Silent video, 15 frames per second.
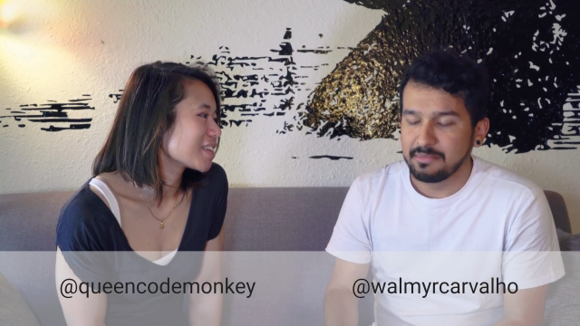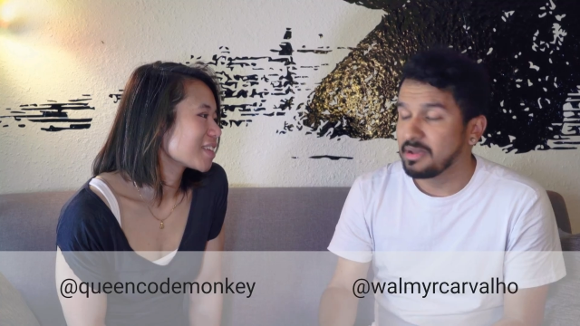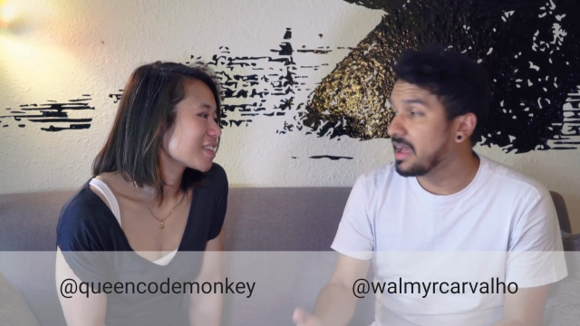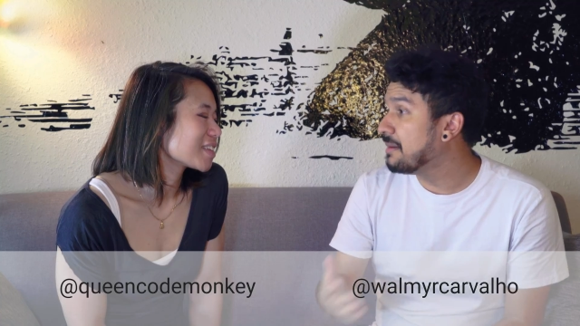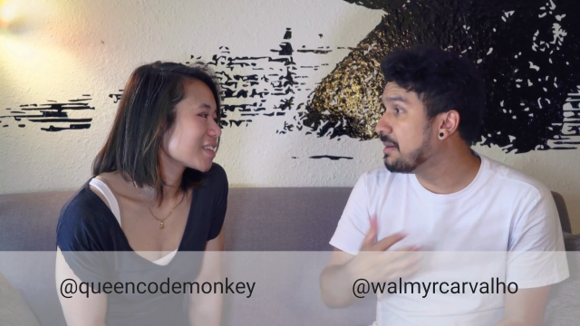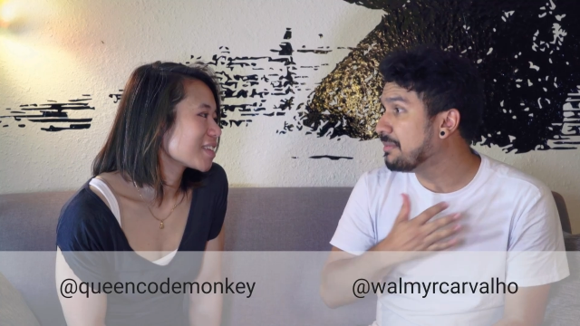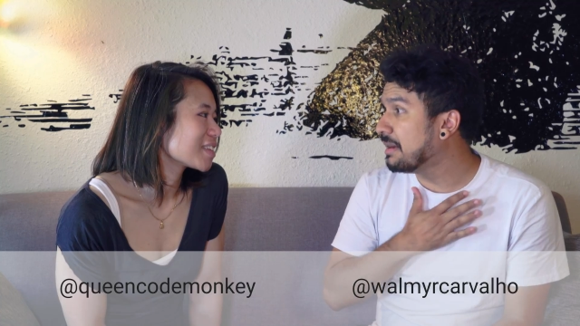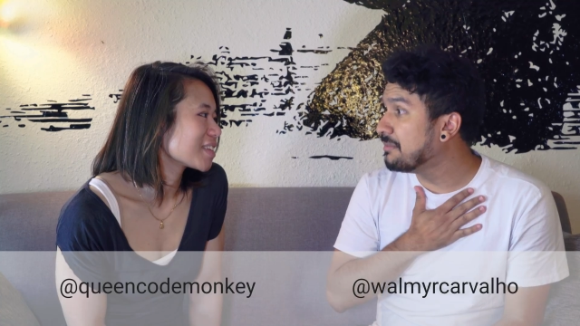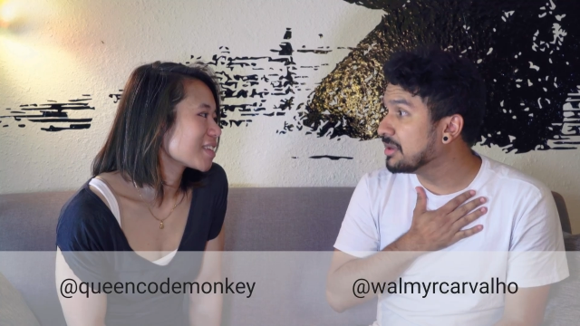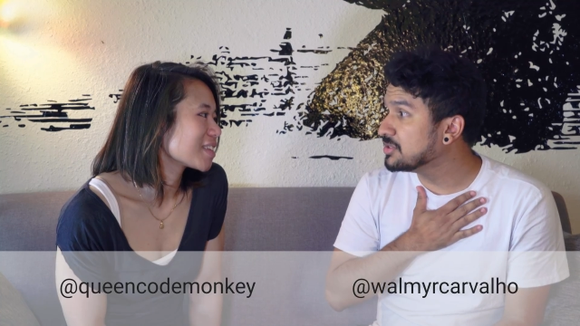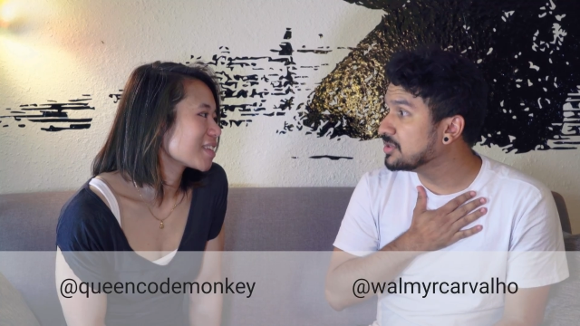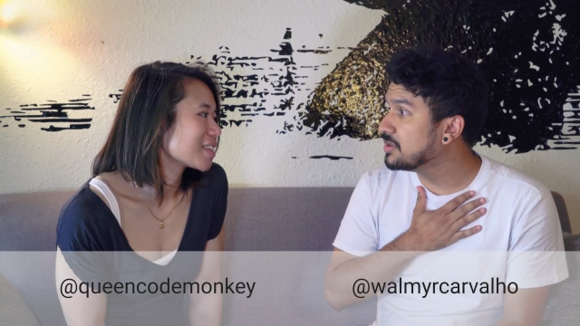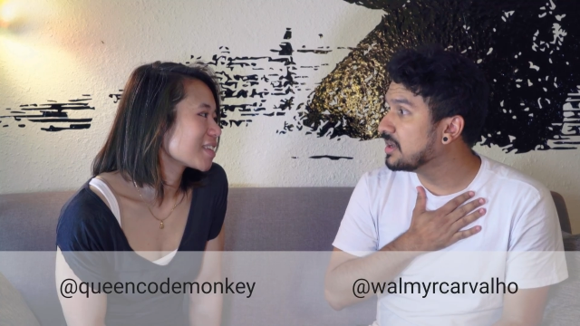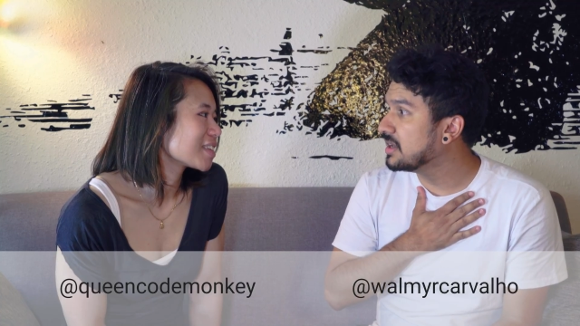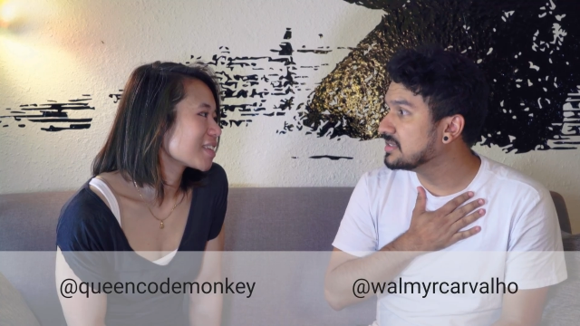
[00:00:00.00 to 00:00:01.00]
Speaker 1: And I'm, I'm
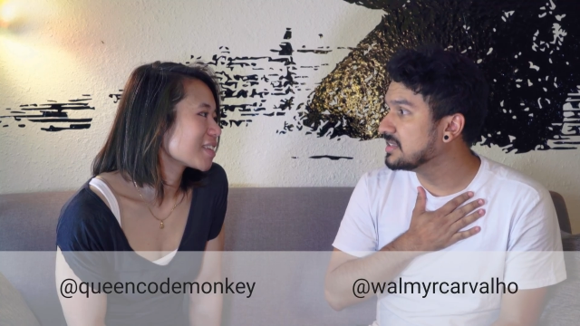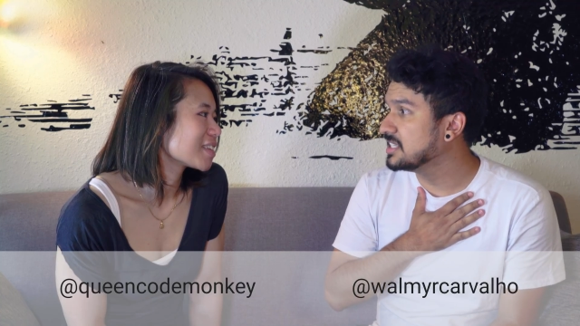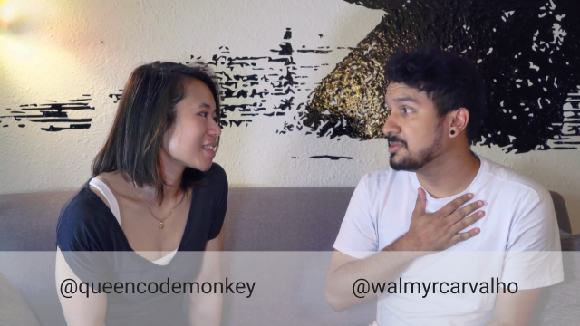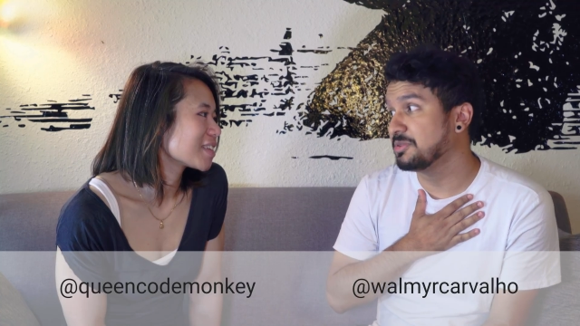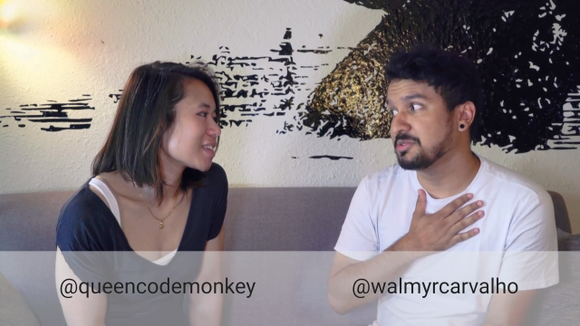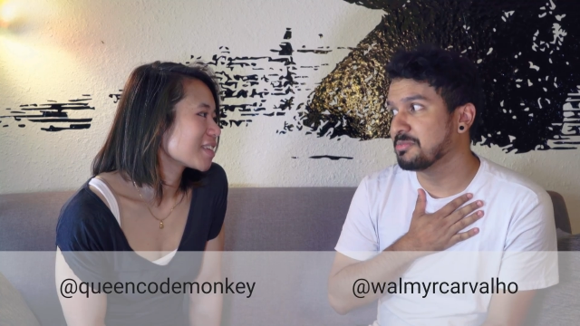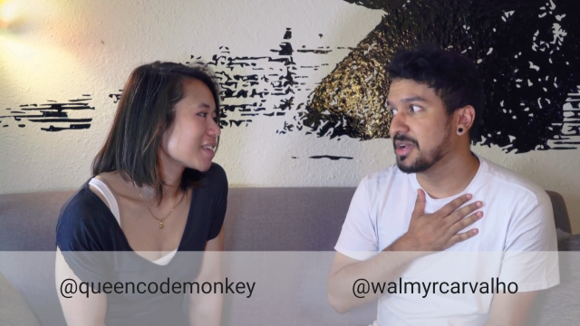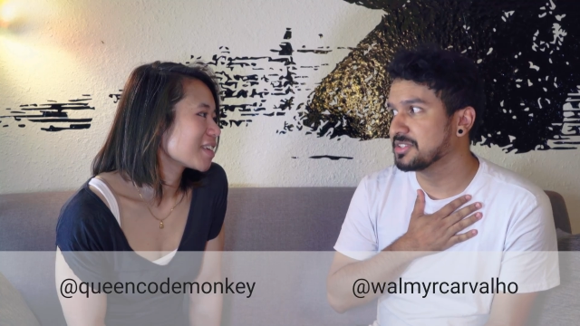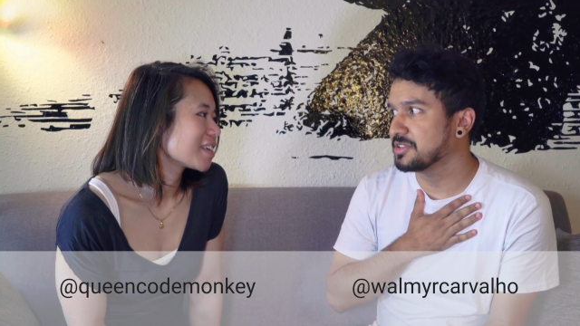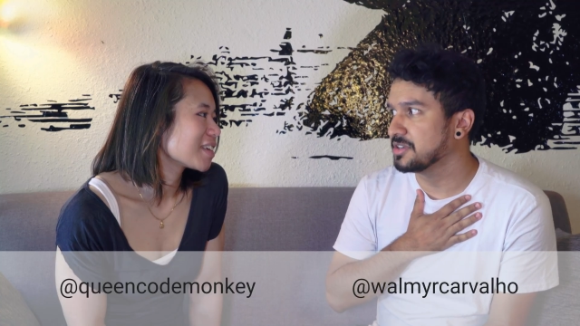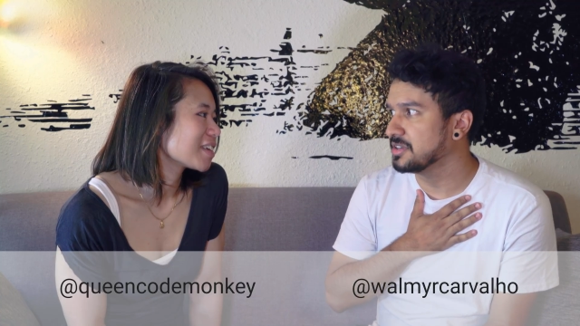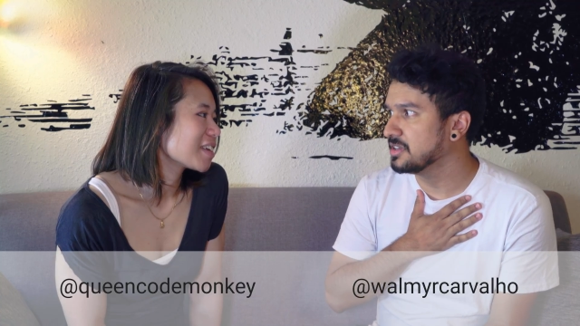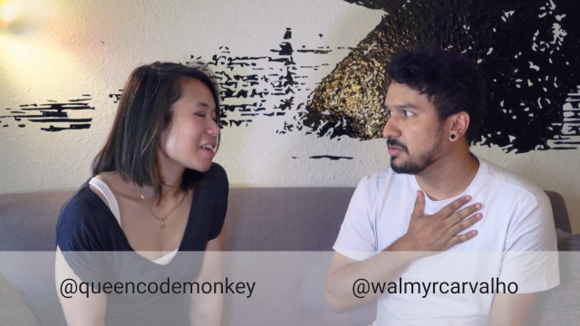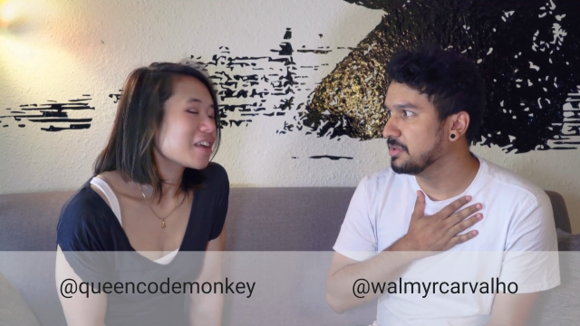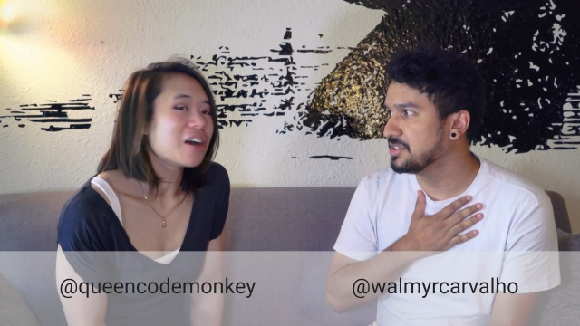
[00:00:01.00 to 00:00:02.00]
also a design sprint
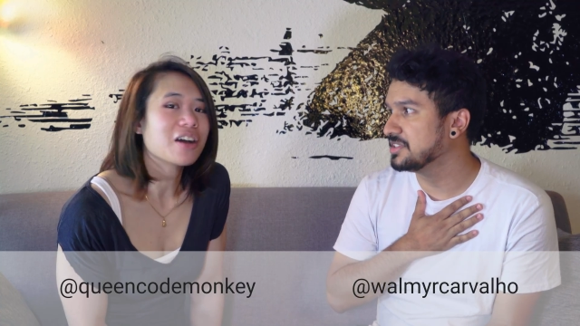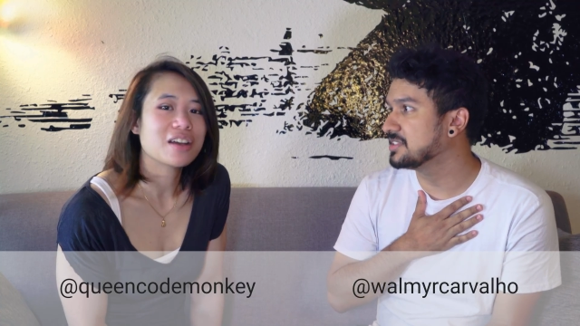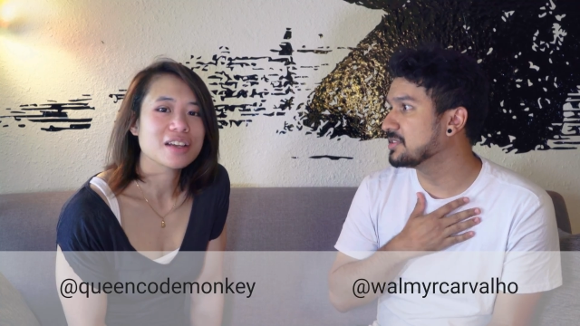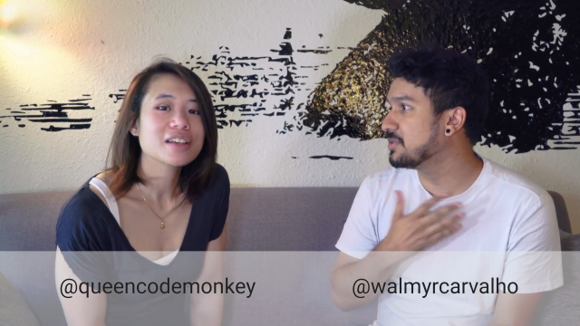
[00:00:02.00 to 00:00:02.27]
master, which is